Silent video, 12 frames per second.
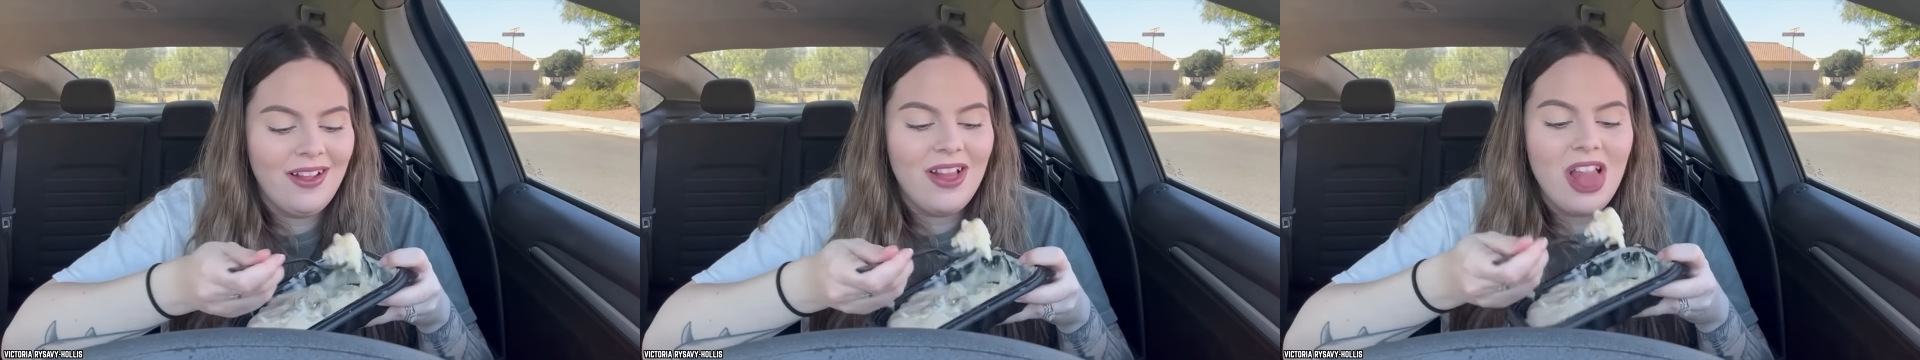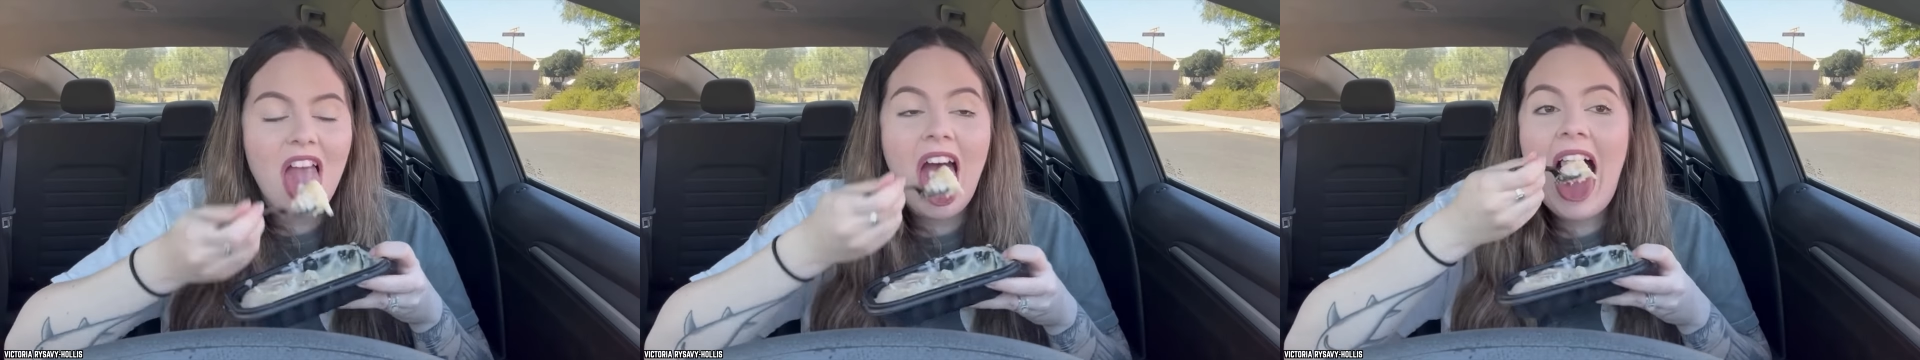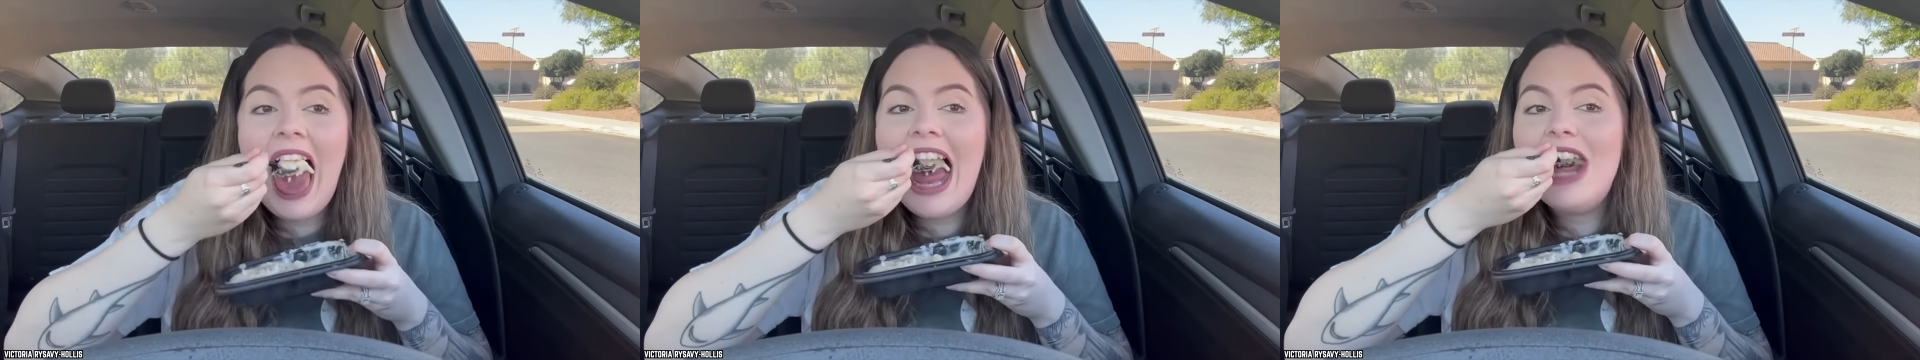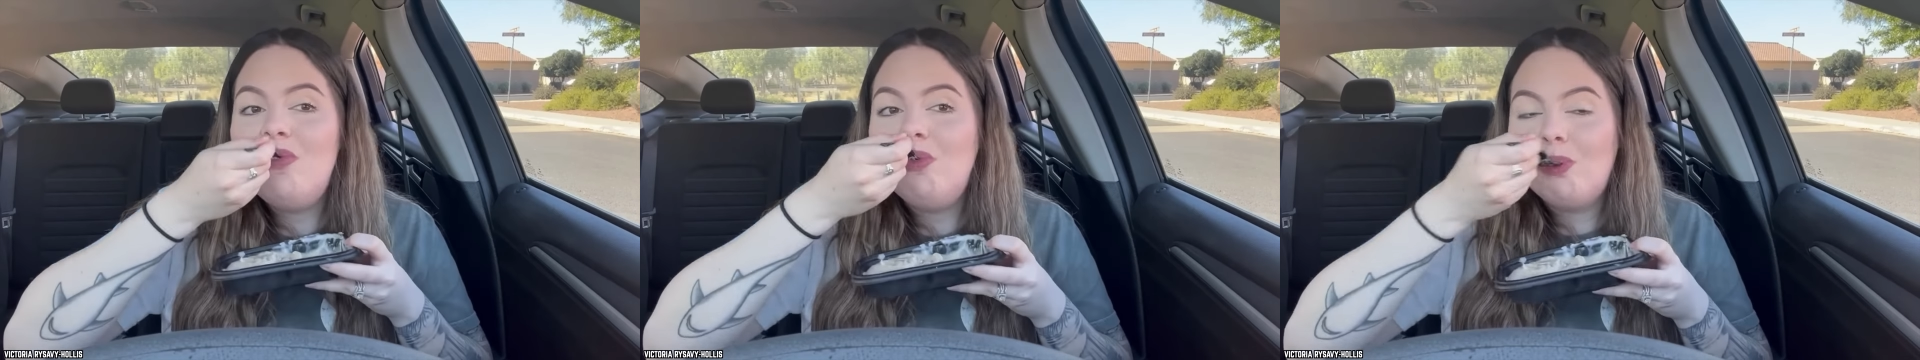last bit
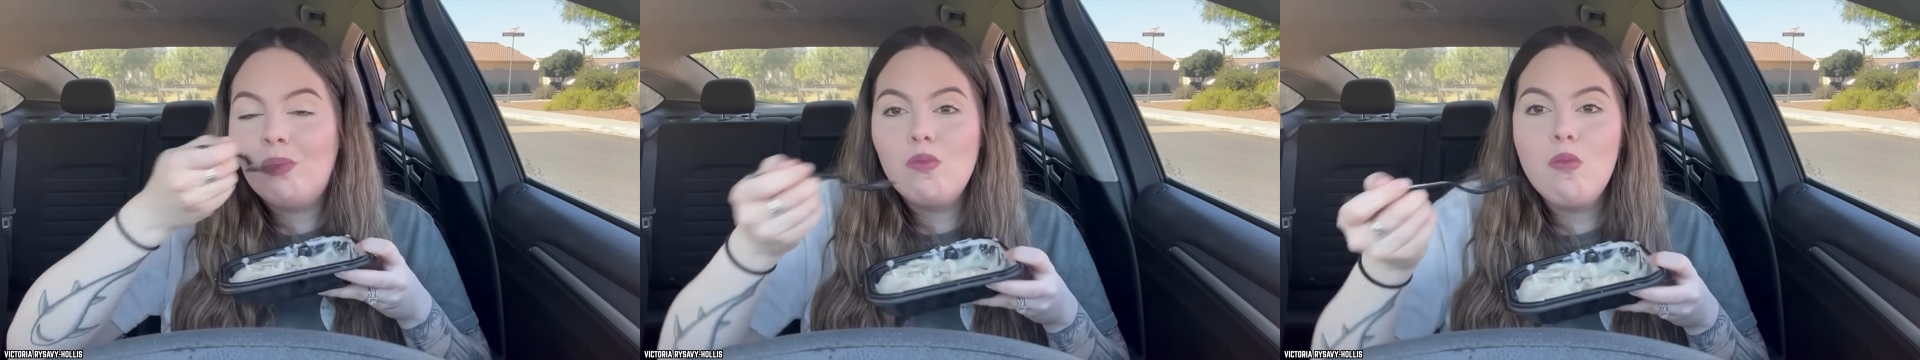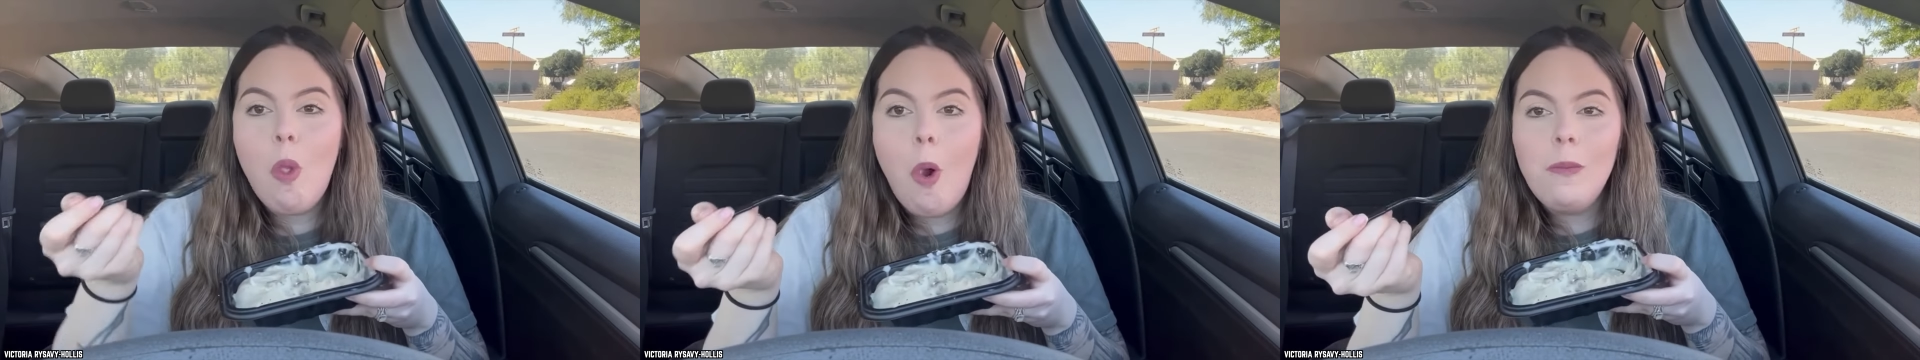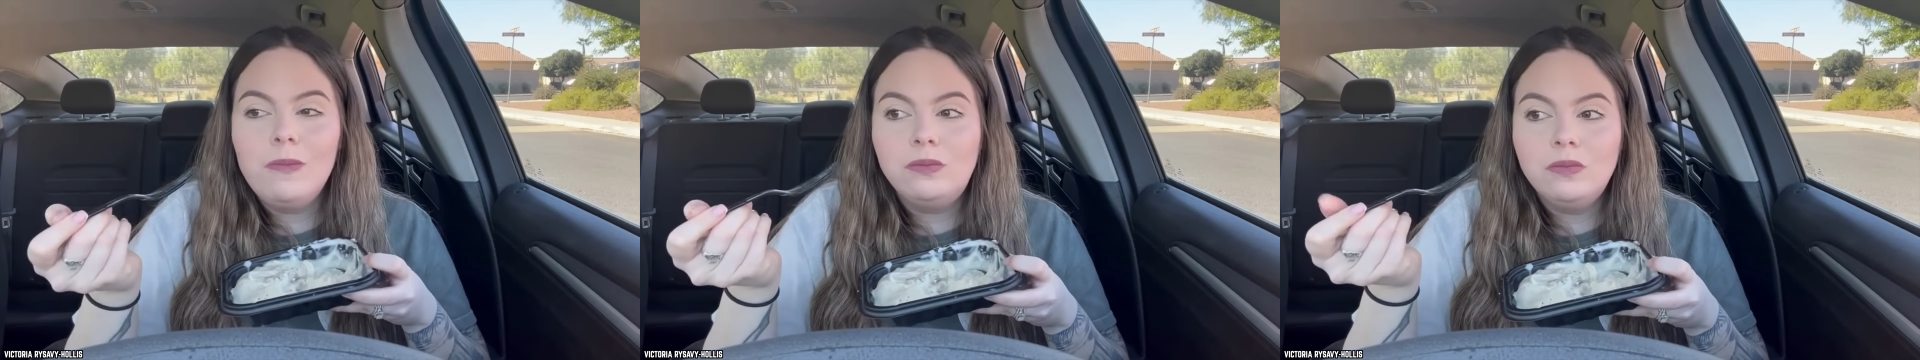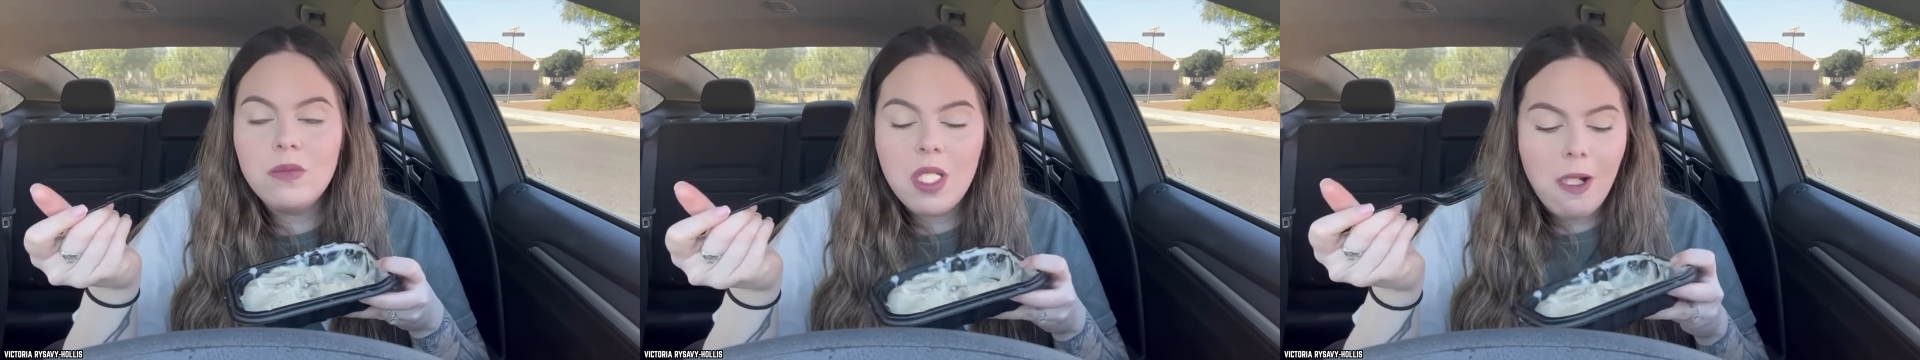of gravy into your
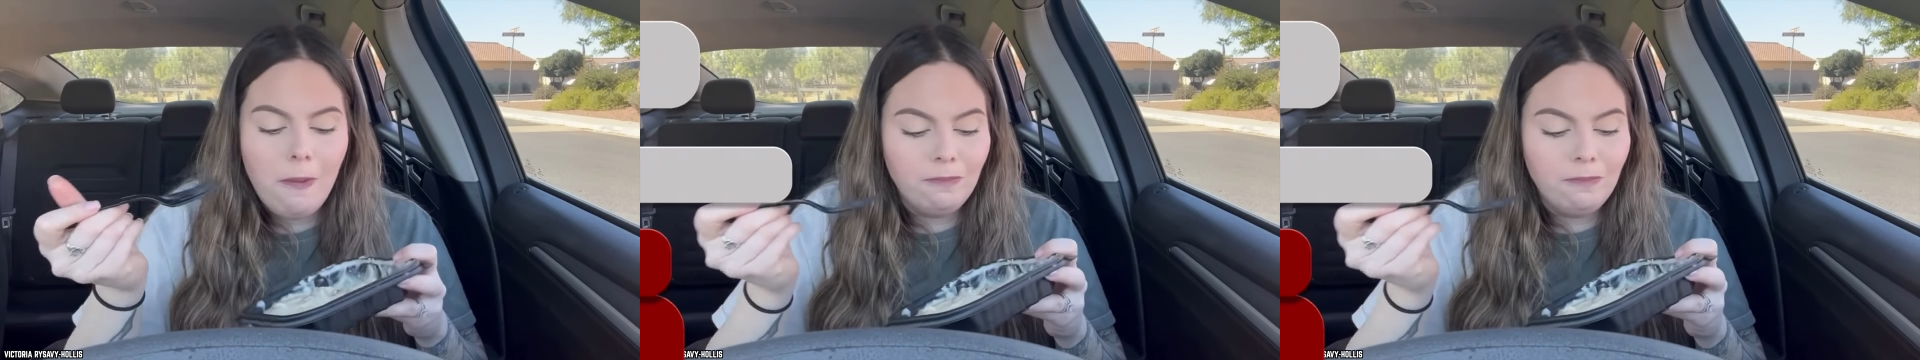mouth.